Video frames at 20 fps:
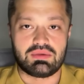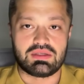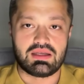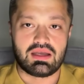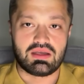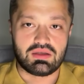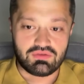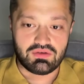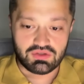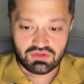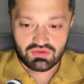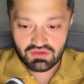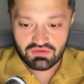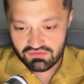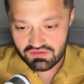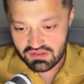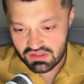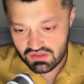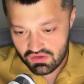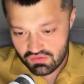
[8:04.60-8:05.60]
as that of a
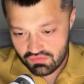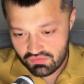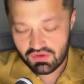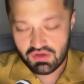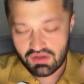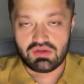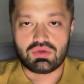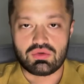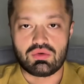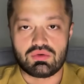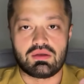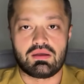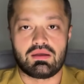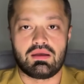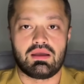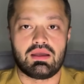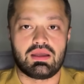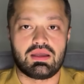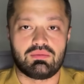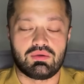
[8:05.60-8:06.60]
UAV operator.
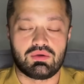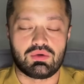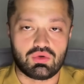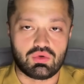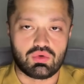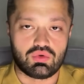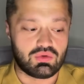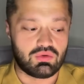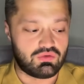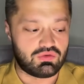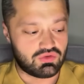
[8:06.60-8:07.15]
Even though